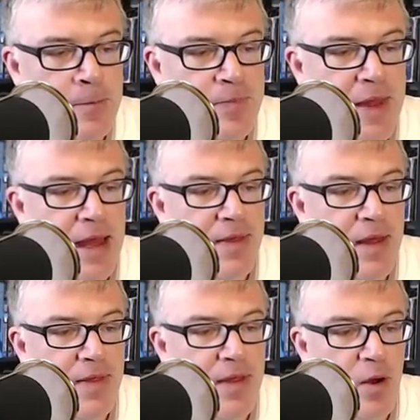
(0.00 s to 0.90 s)
And
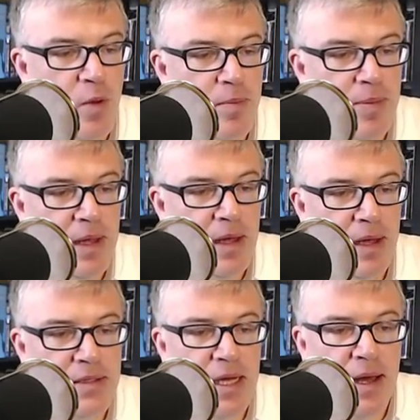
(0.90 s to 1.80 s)
then there would be a
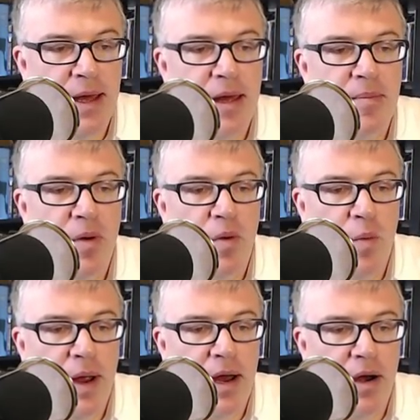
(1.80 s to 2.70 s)
time
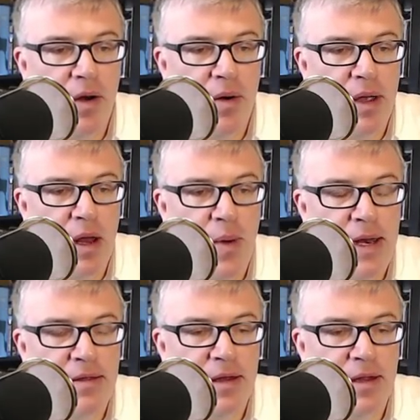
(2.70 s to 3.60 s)
where,
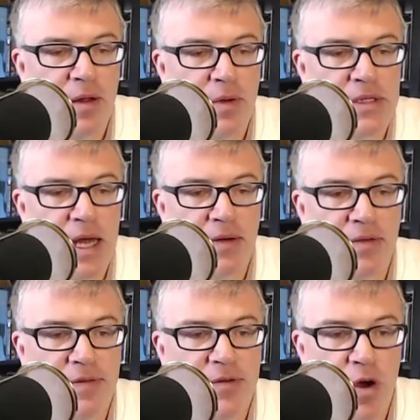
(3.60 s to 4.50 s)
anything that was kind of
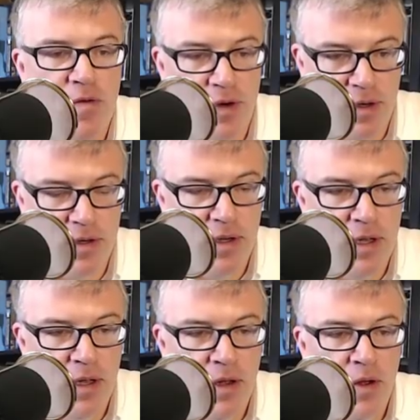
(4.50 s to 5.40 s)
left over
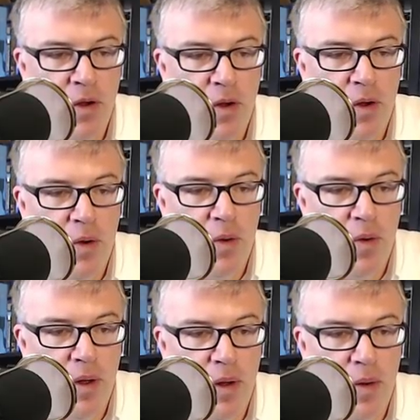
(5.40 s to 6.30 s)

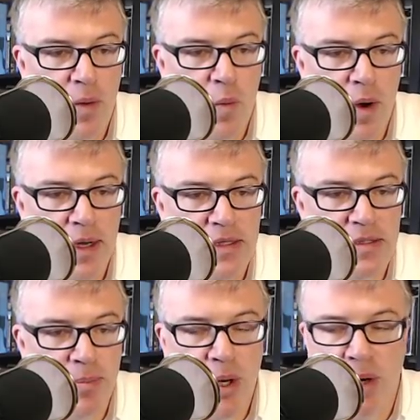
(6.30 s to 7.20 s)
was
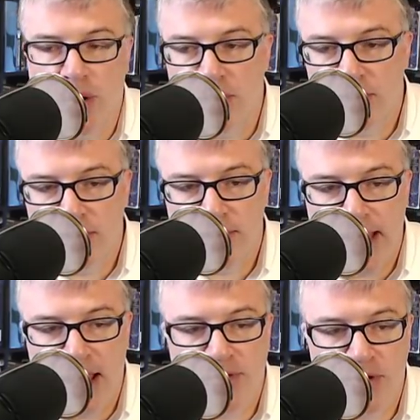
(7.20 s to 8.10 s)
burned
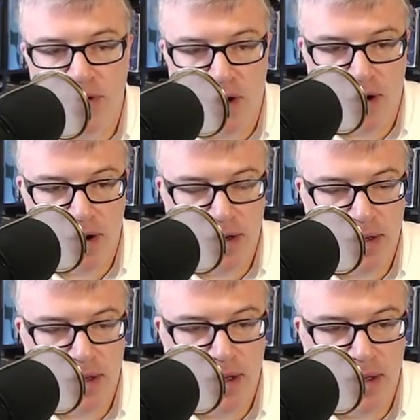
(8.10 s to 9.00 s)
after dark
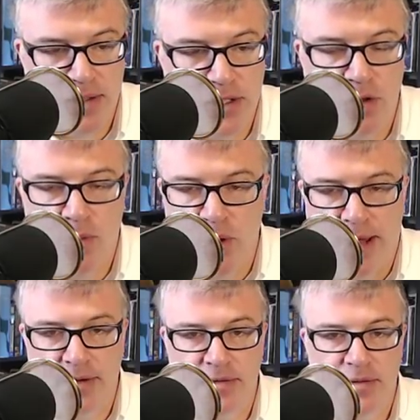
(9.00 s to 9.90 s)
until morning.
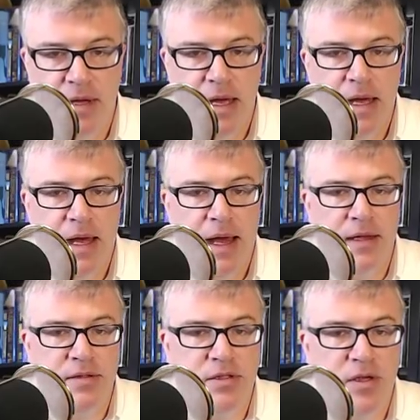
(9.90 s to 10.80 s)
And
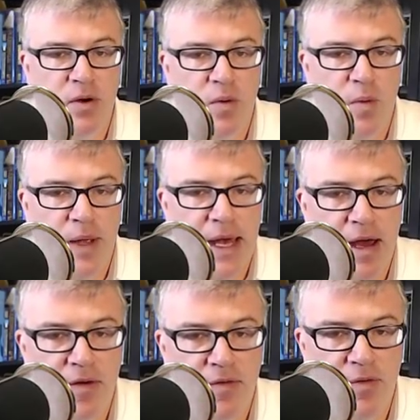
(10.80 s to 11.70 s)
so we
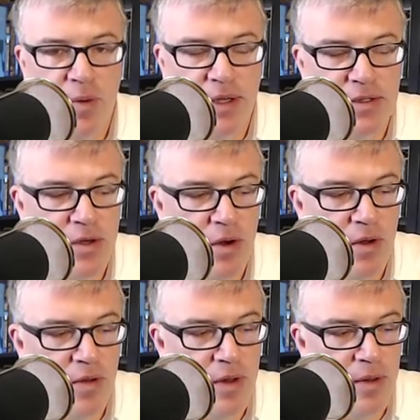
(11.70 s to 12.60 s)
have what is called
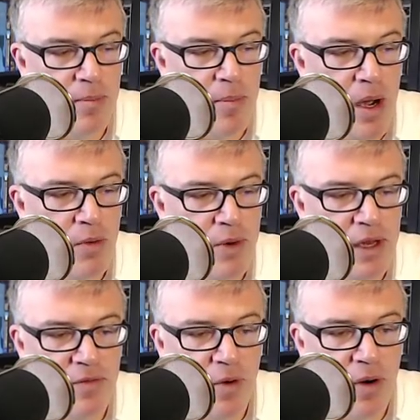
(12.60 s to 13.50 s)
Ma'ariv
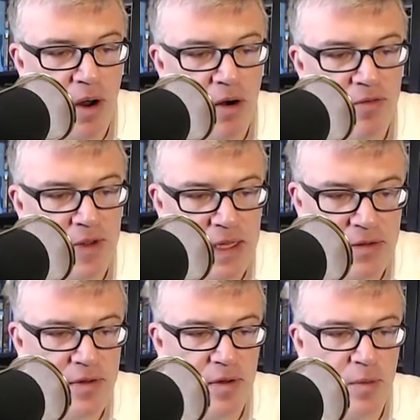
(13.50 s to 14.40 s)
or Arvit,
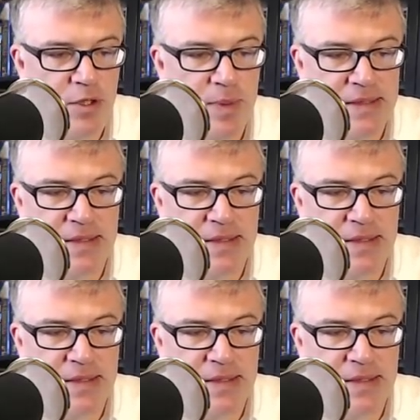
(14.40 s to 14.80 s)
which means evening